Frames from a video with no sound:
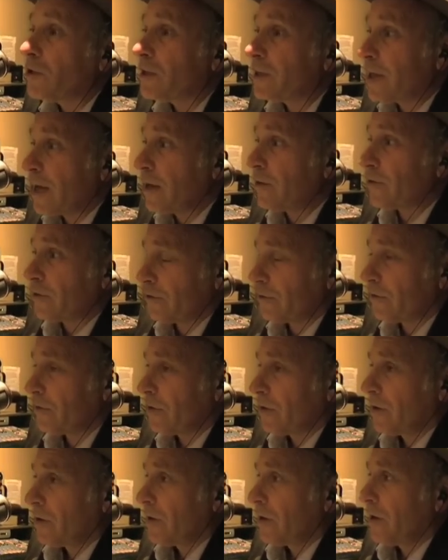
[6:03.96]
together
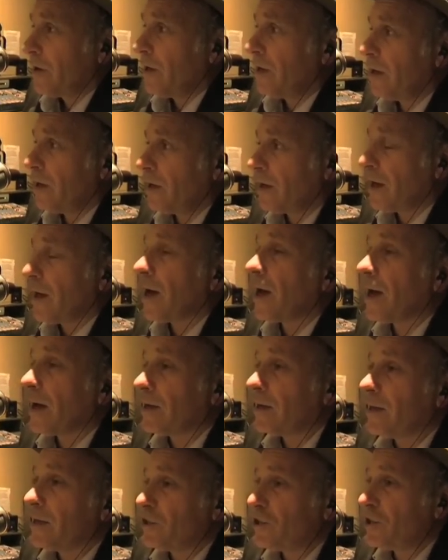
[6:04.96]

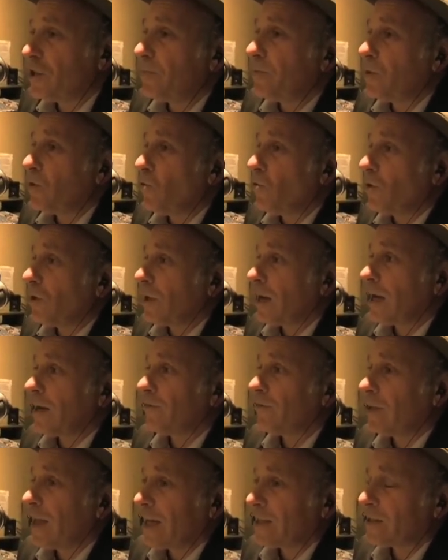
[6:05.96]
on and shipping oil out
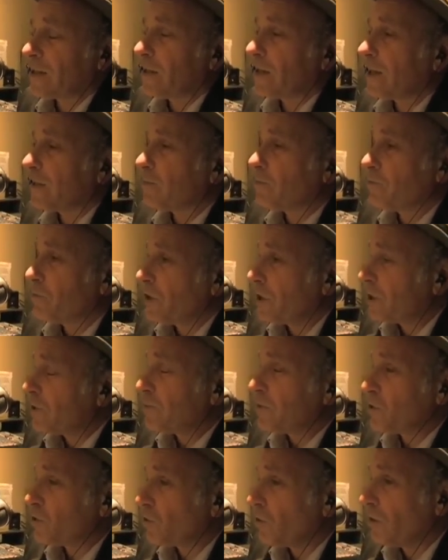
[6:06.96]
of Alaska. That's British
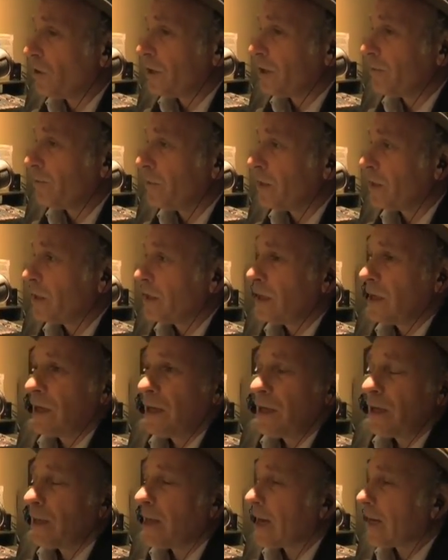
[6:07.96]
Petroleum,
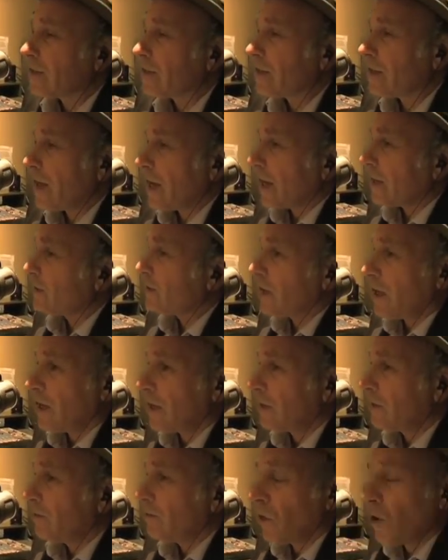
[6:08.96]
that's
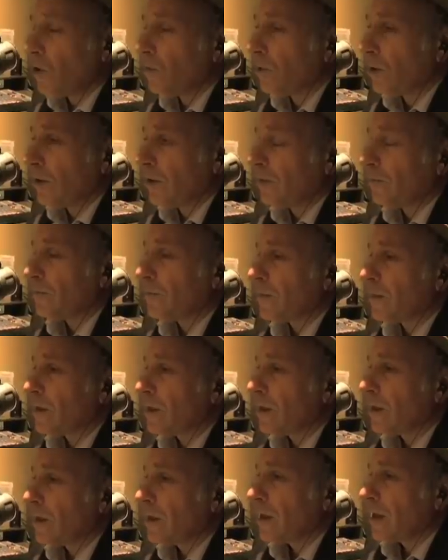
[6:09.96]
Exxon Mobil.
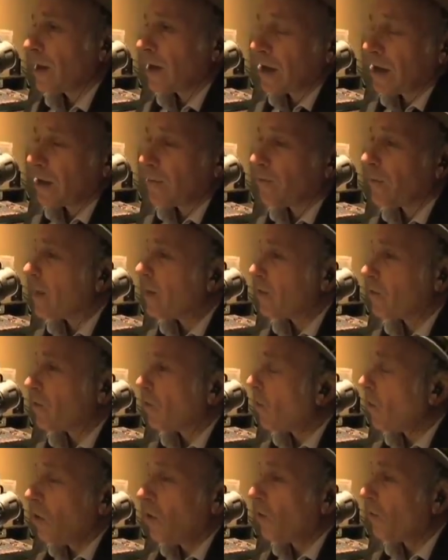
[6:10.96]
Um, they were
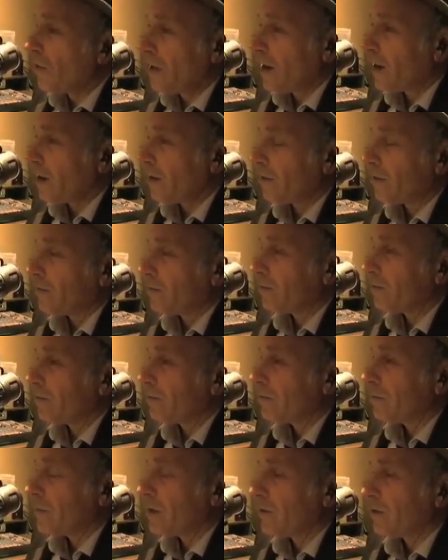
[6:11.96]
all there.
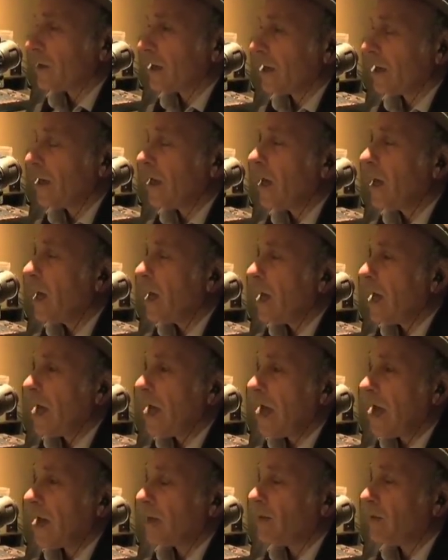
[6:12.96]
Mm-hmm. Okay.
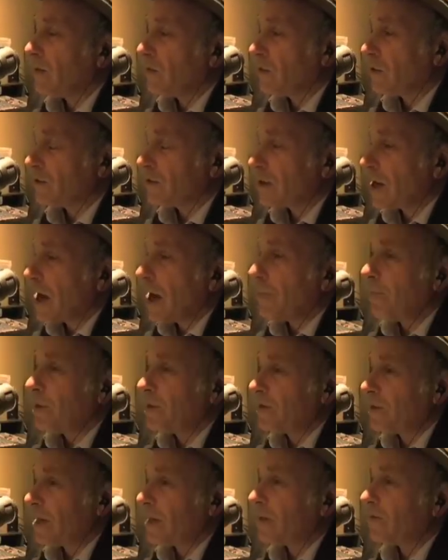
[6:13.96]
And the top
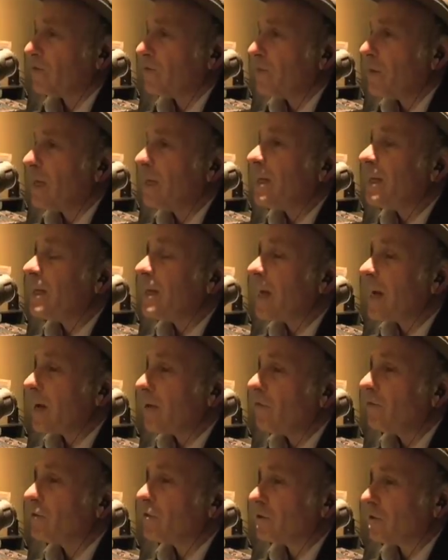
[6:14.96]
executives meeting in
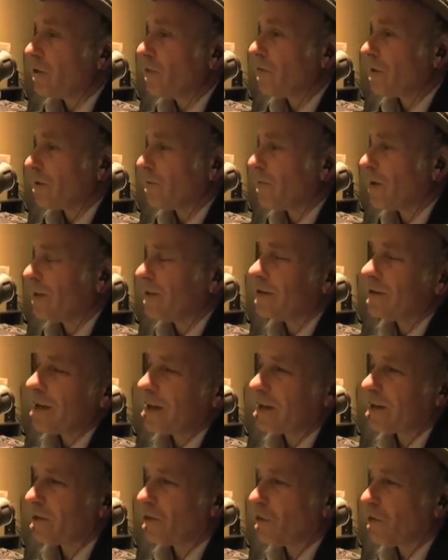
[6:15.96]
Arizona, right? They're
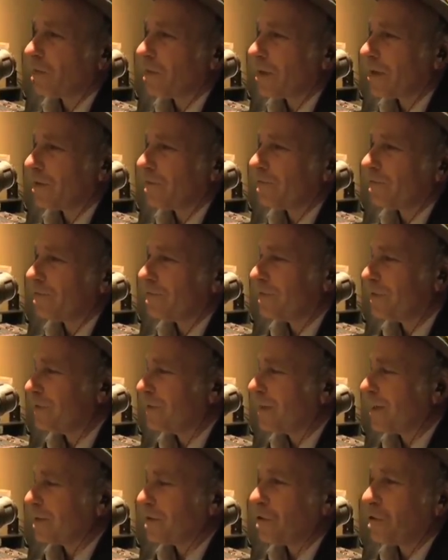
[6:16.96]
not going to go up and get
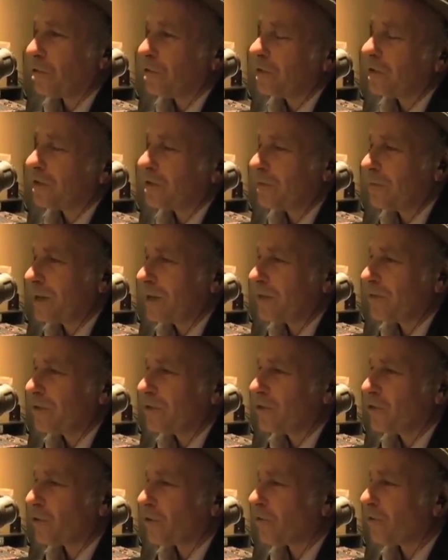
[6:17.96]
get cold. They're going to be at a
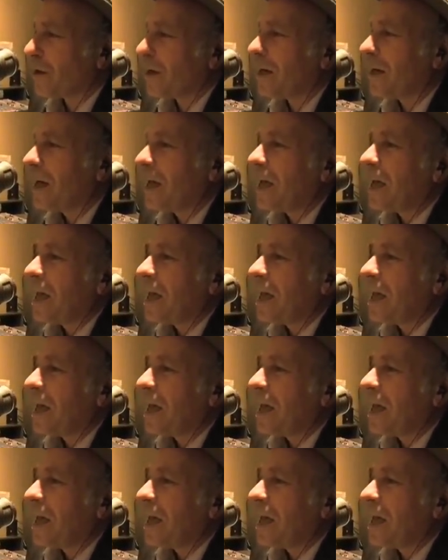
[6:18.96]
resort, right?